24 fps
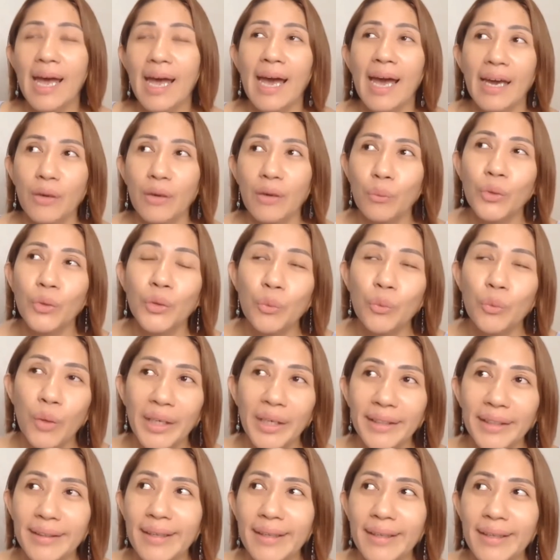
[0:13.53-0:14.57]
and would
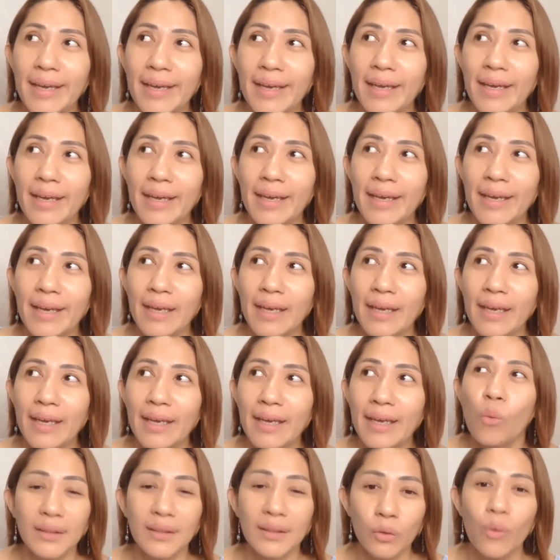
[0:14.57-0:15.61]
one day
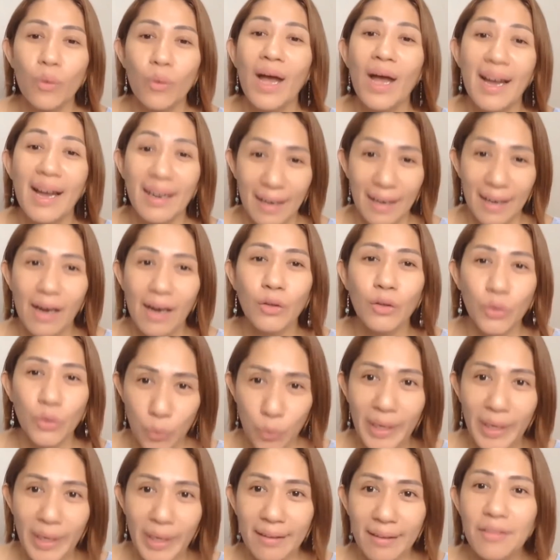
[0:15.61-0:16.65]
want to hang out
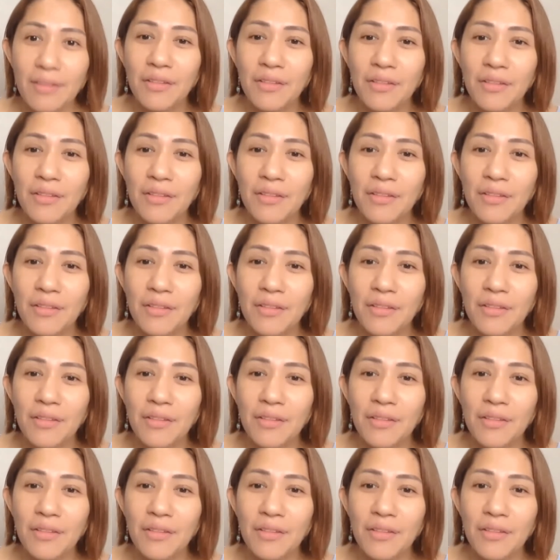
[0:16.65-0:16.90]
with,